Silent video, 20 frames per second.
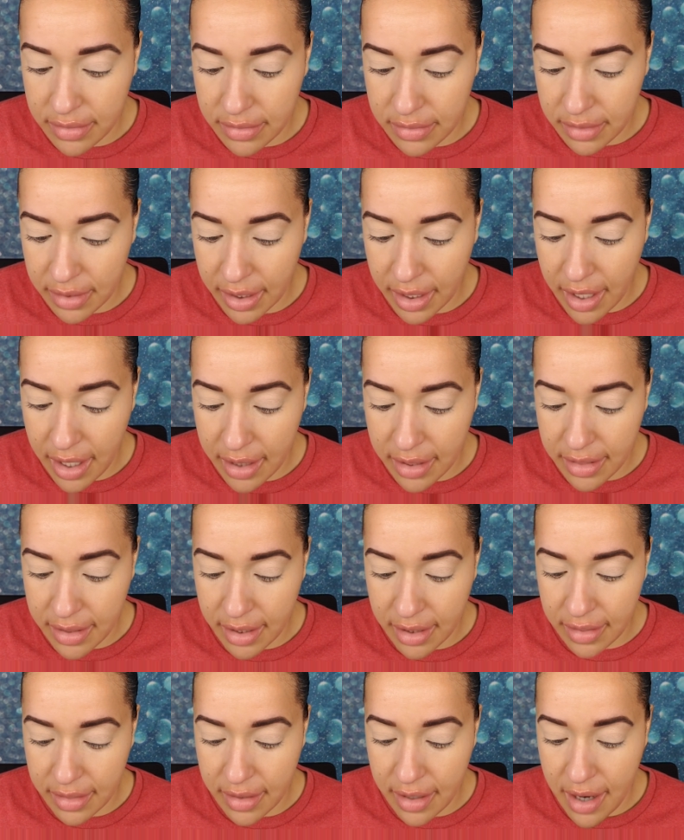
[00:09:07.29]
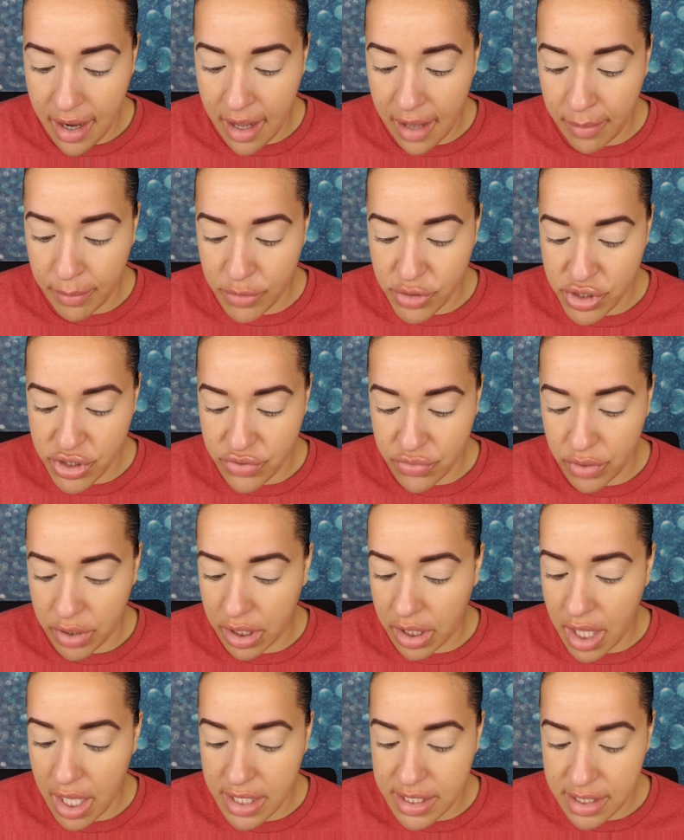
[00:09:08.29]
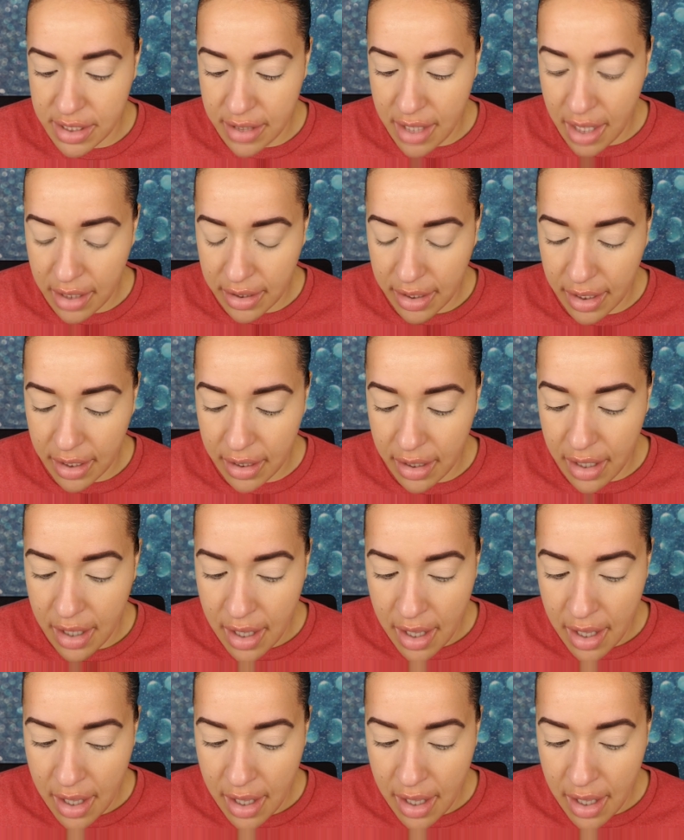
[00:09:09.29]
Like, I think that I'm just realizing that, like,